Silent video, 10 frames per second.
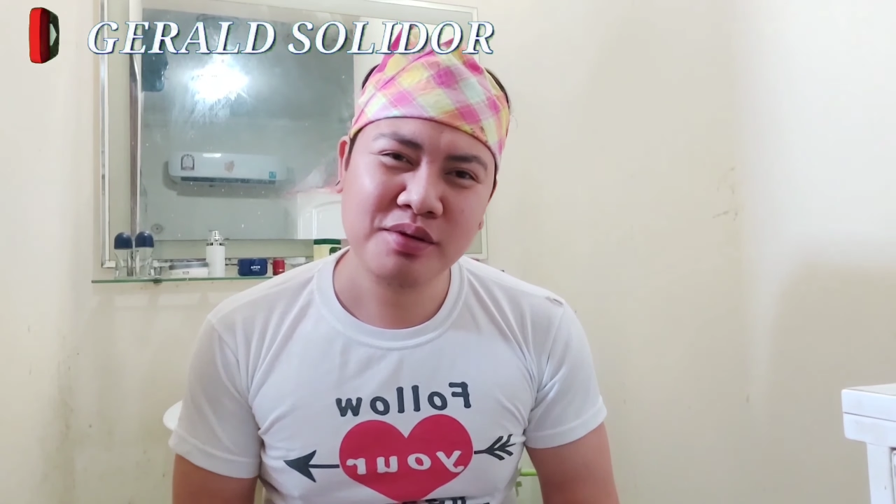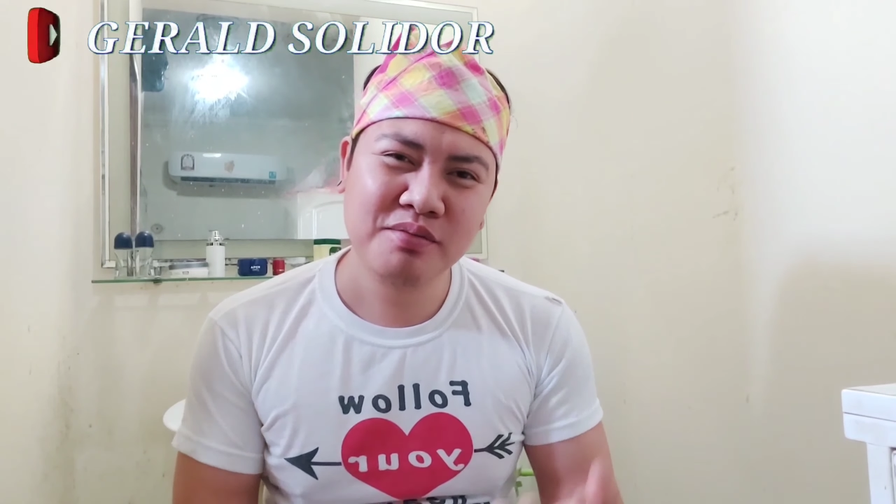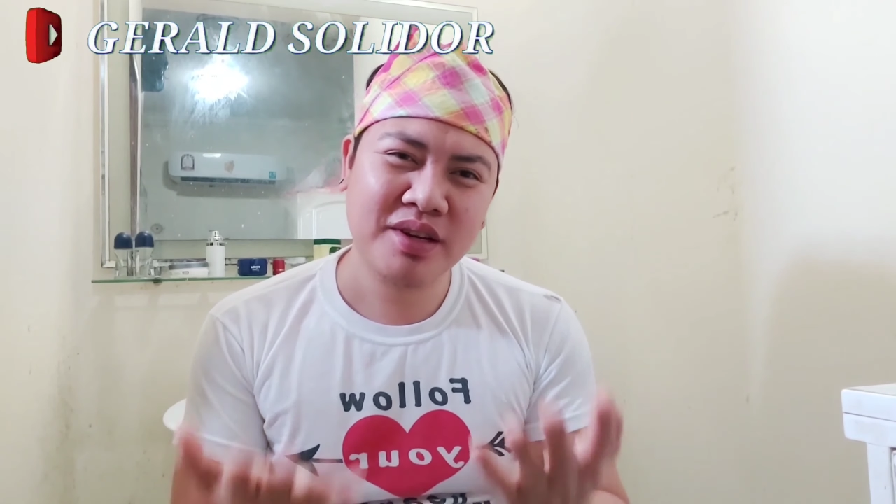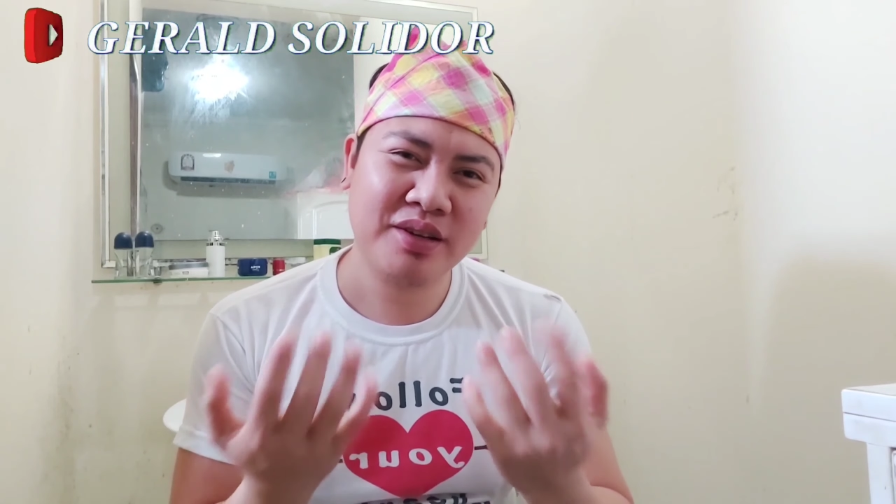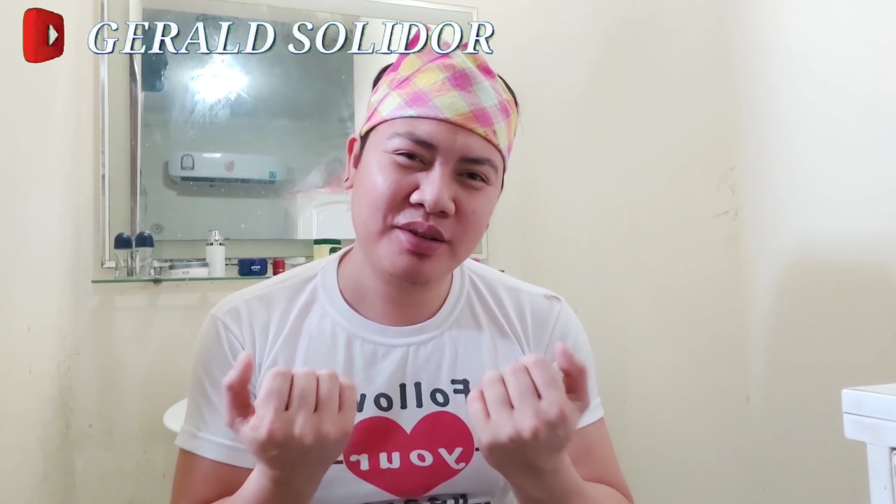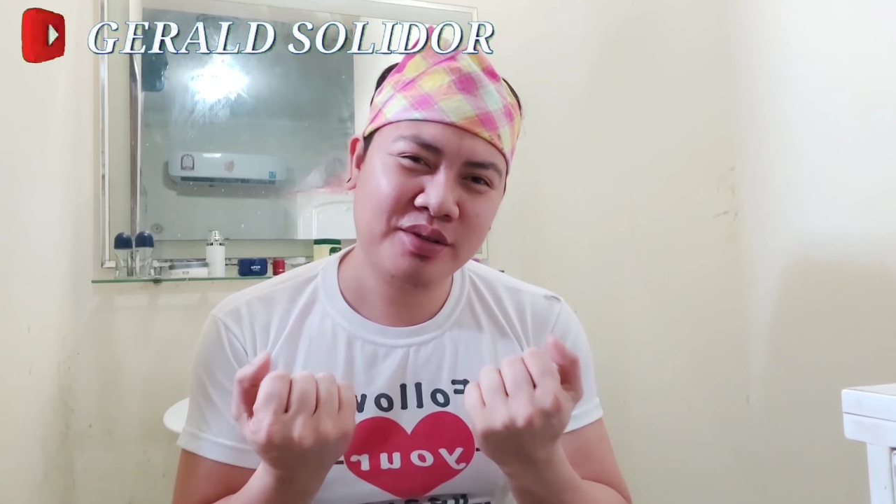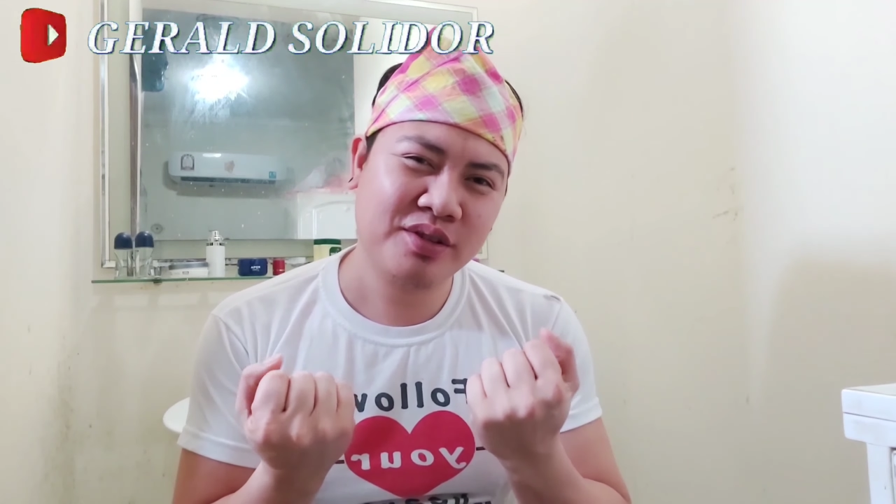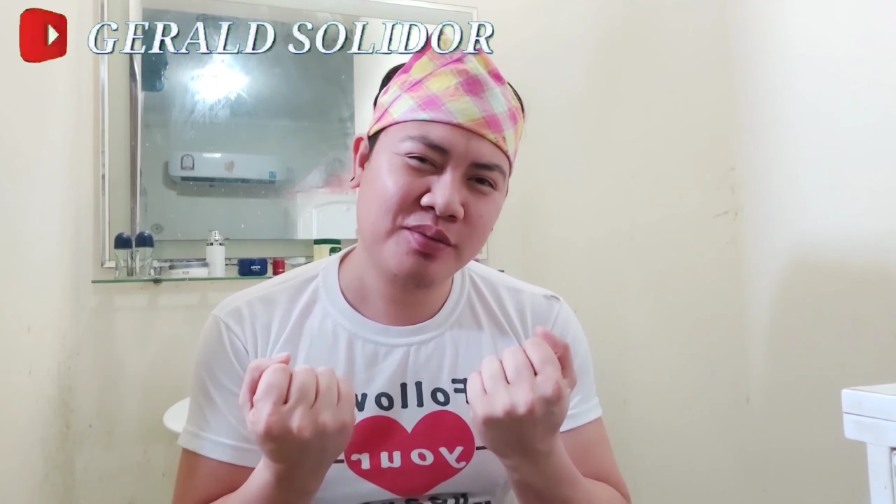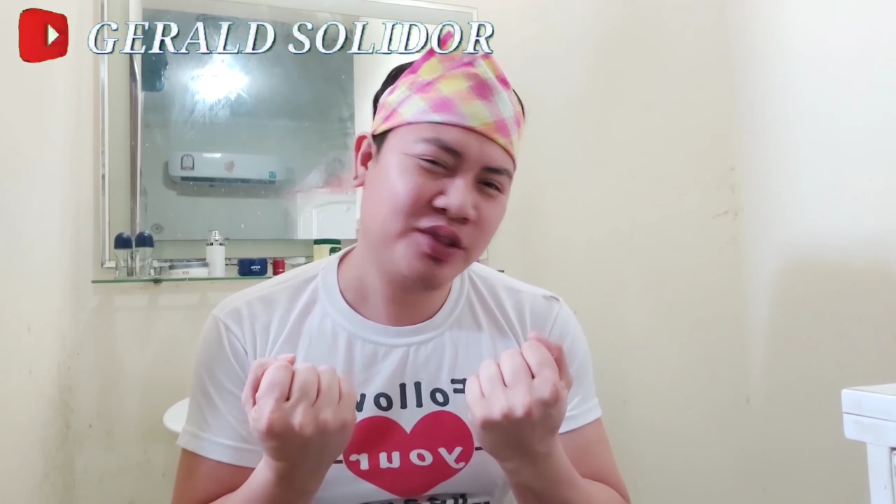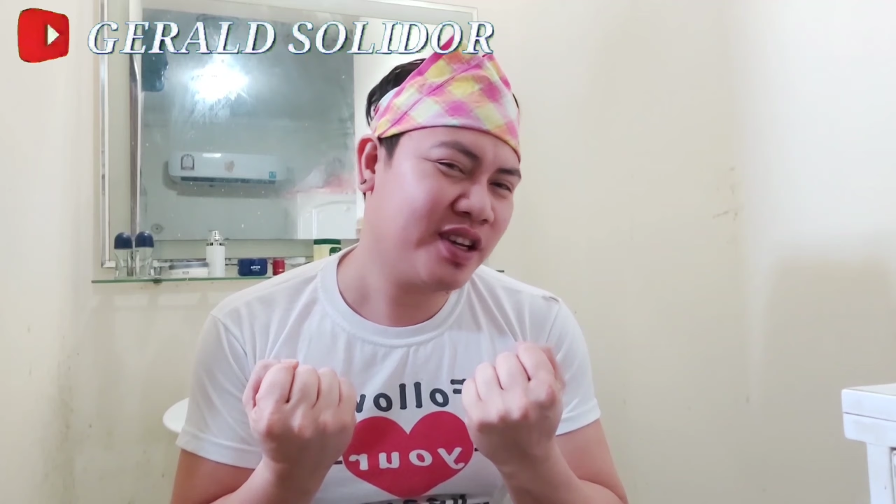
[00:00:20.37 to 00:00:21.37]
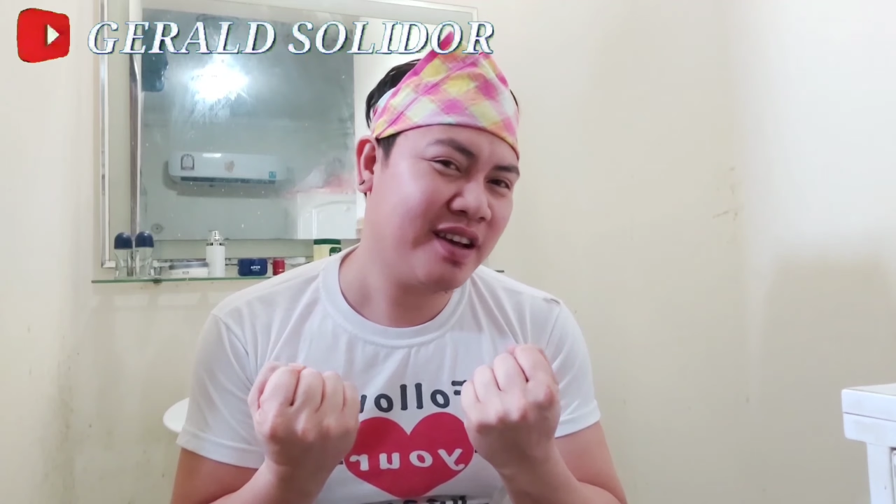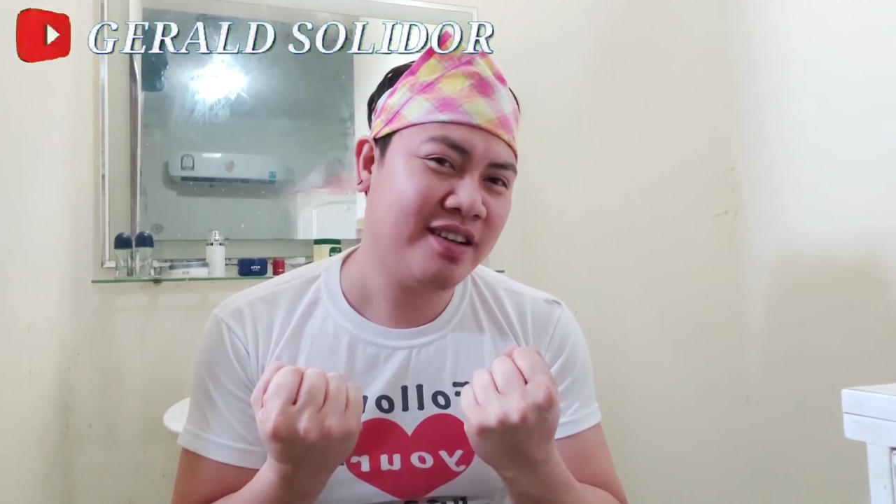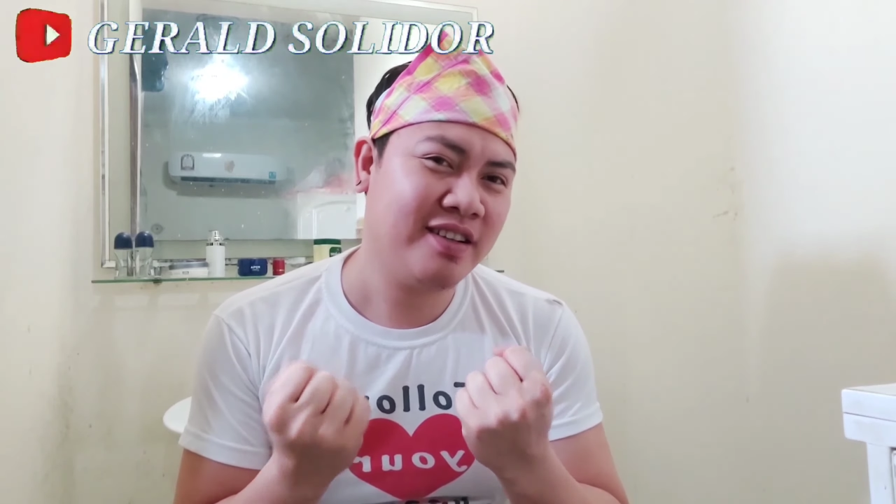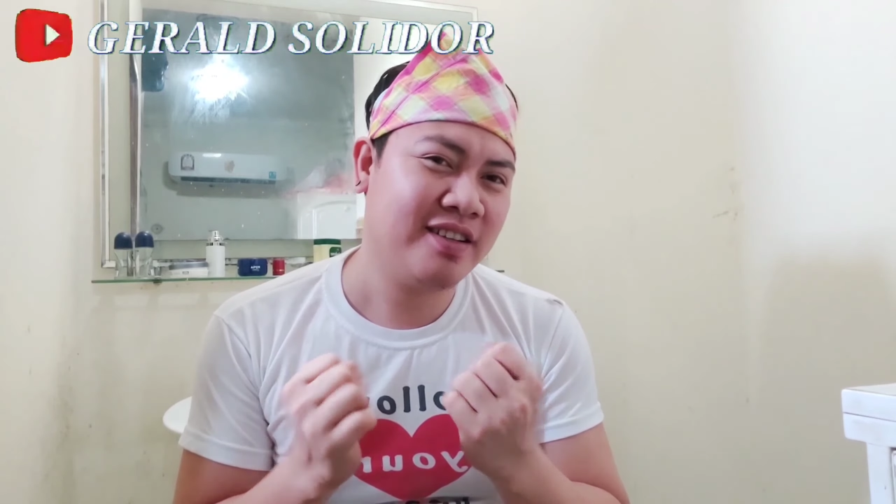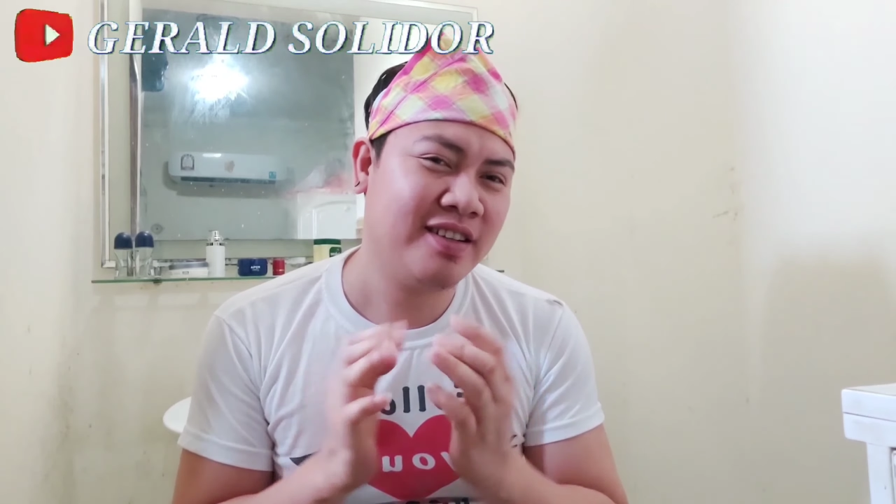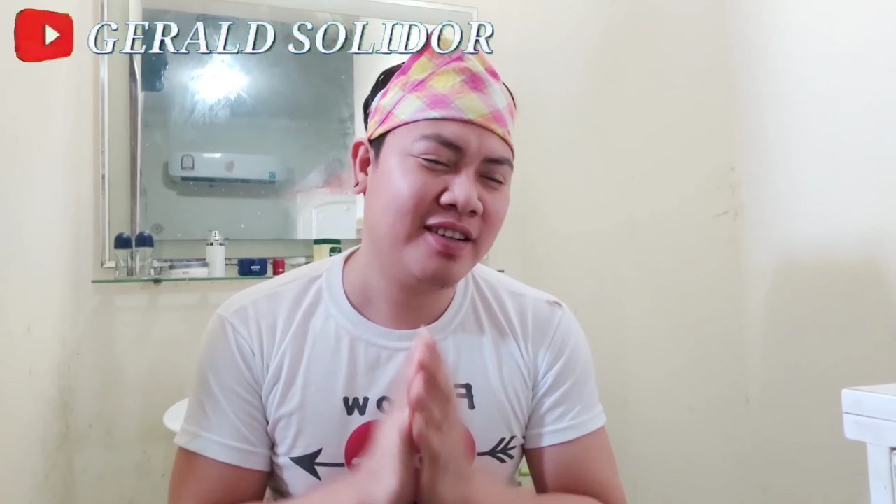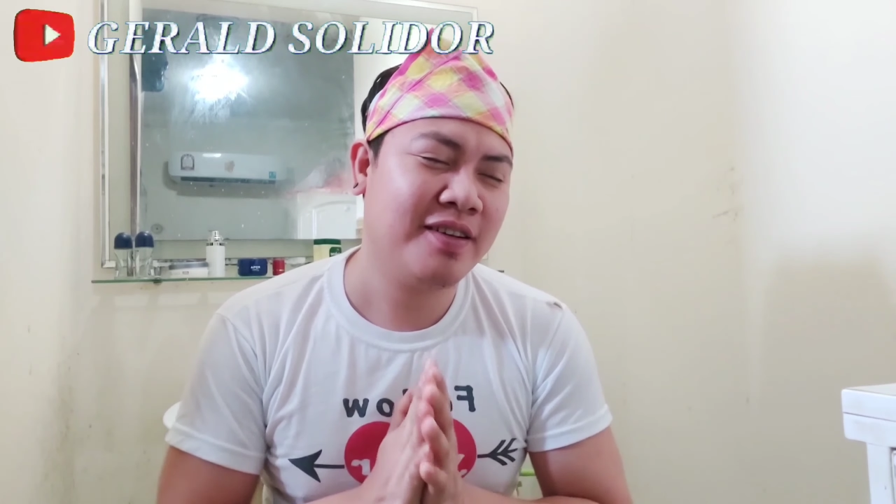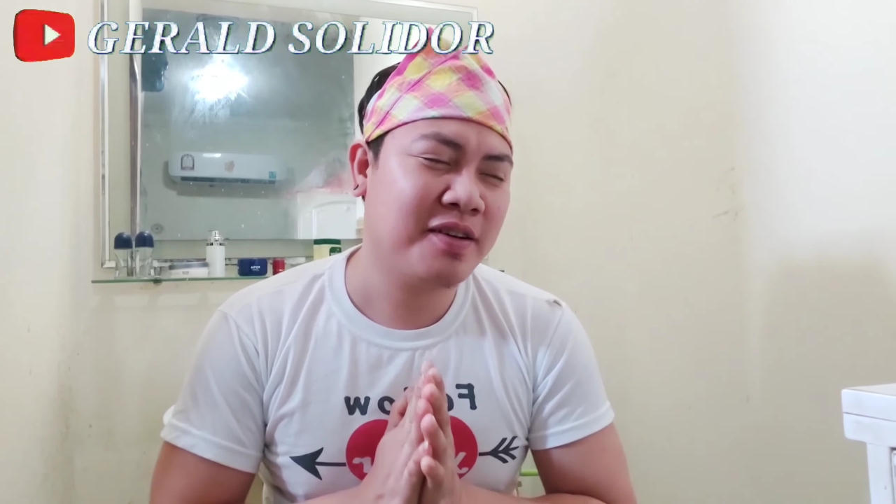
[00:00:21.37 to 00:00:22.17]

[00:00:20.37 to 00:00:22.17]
to my YouTube channel.